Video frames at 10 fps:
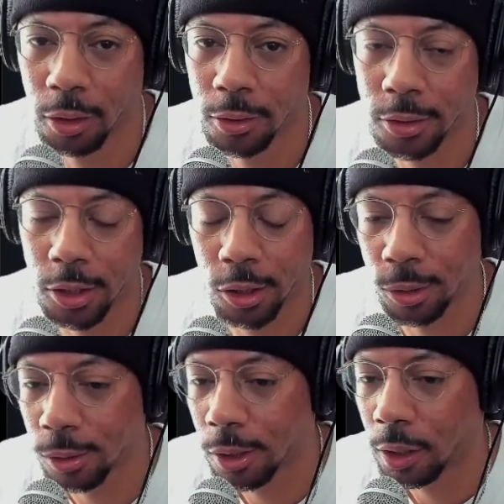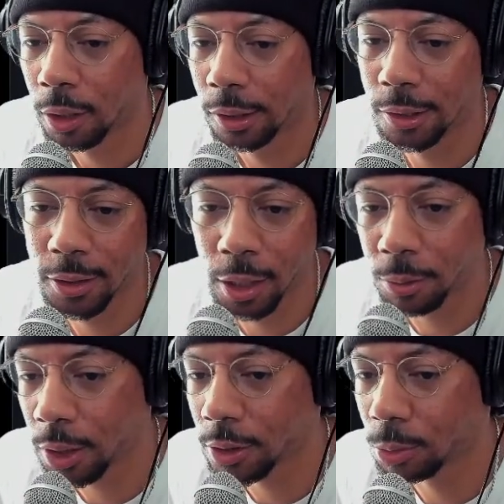So the same
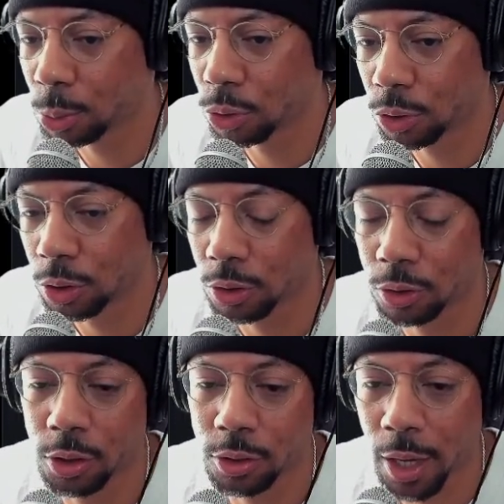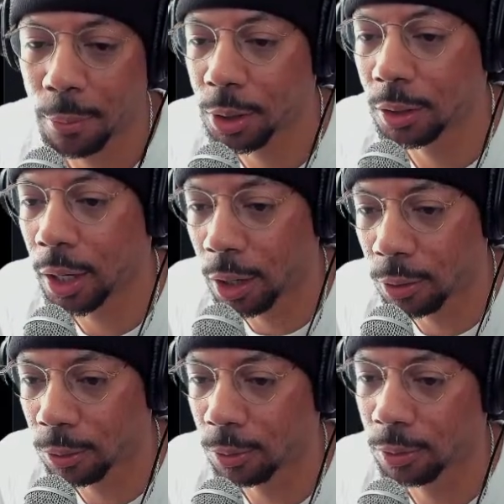thing is happening
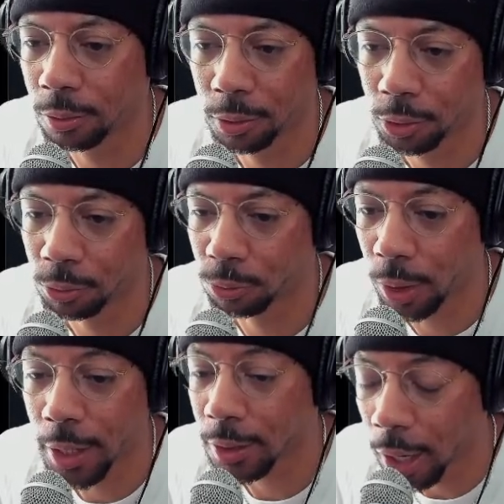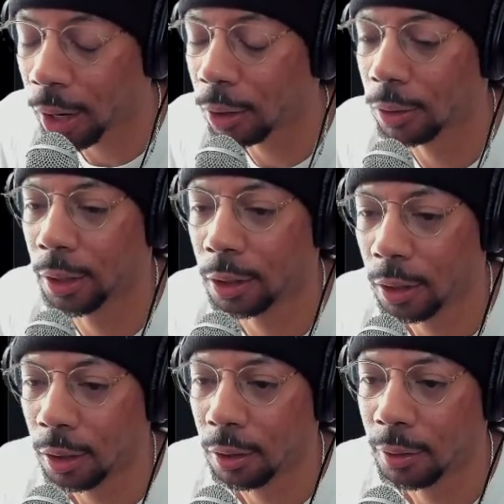now, right now. Like,
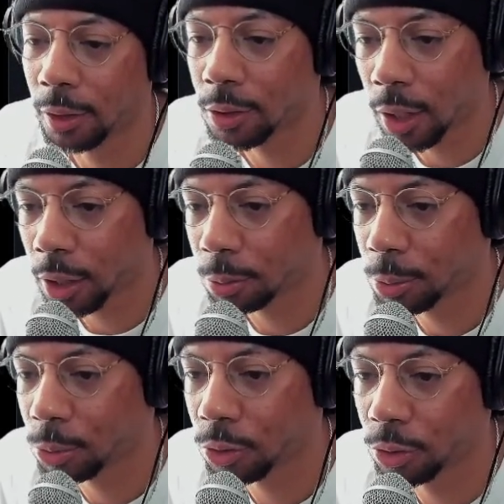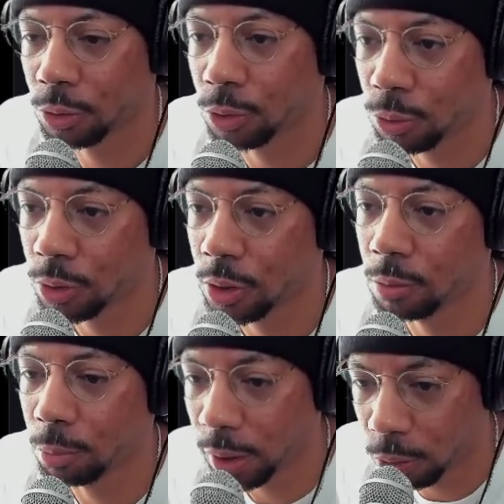there's a lot of people still using
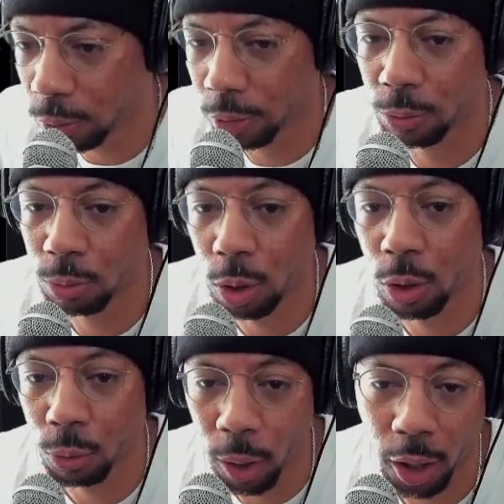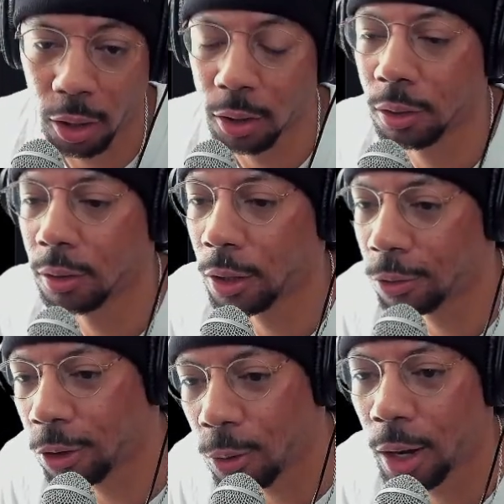Bitcoin the wrong way. They don't
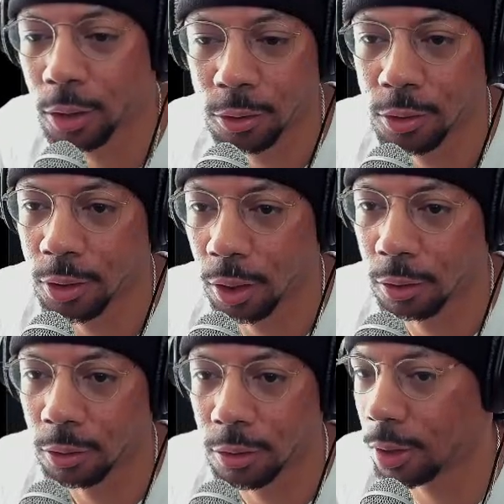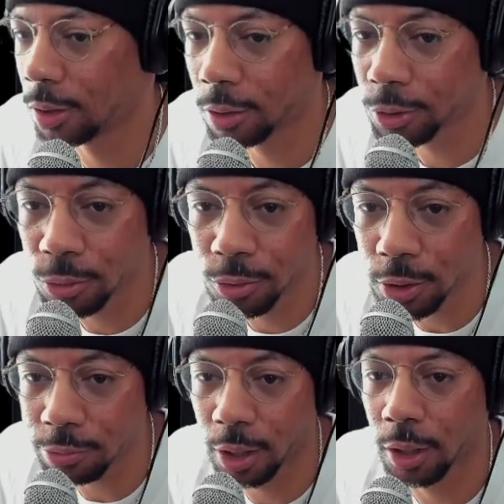know how to use it yet because they never used
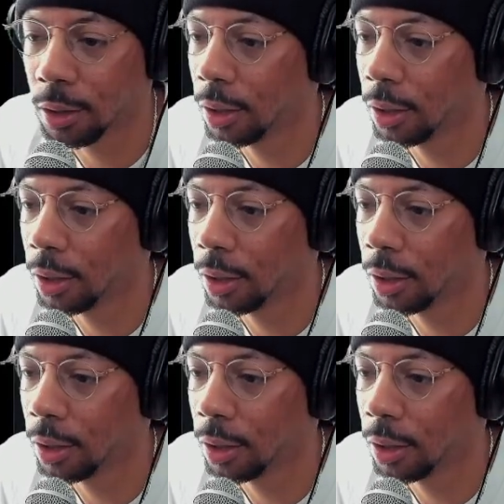DeFi,